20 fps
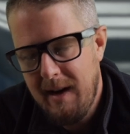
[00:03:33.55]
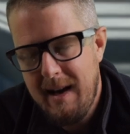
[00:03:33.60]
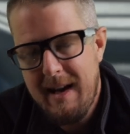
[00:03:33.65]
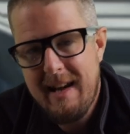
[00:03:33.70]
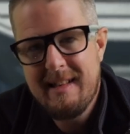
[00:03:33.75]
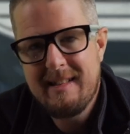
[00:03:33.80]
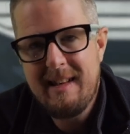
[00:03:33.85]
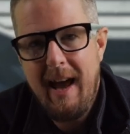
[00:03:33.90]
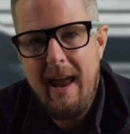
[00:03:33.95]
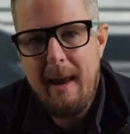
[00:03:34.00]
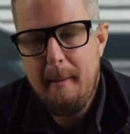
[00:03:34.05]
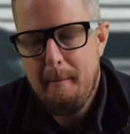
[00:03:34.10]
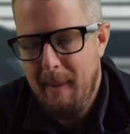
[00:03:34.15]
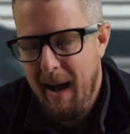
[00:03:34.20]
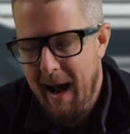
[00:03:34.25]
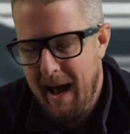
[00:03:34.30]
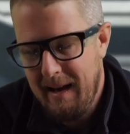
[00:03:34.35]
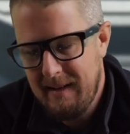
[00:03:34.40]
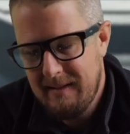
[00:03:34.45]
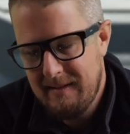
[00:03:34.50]
It is a
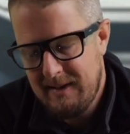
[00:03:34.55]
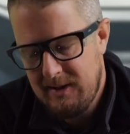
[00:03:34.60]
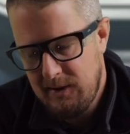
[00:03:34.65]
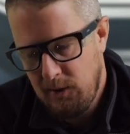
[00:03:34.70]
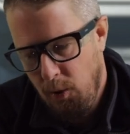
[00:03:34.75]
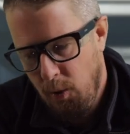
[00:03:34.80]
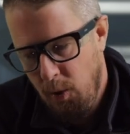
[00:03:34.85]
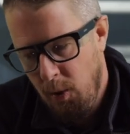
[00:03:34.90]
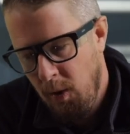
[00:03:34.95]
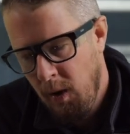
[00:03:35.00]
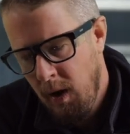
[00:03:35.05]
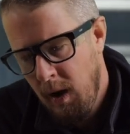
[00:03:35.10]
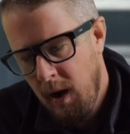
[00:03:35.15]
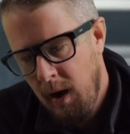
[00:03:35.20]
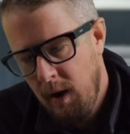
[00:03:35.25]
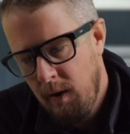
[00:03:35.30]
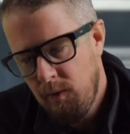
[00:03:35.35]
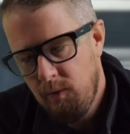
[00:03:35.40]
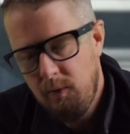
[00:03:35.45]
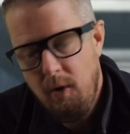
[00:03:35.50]
band saw
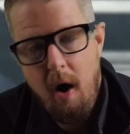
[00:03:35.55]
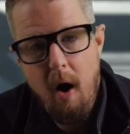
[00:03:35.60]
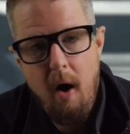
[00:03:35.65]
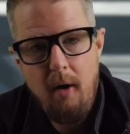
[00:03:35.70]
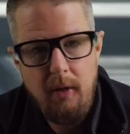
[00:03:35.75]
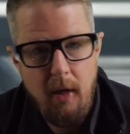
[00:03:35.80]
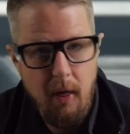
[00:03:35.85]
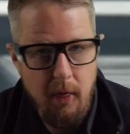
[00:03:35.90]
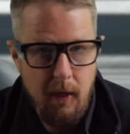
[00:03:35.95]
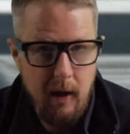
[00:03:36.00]
rather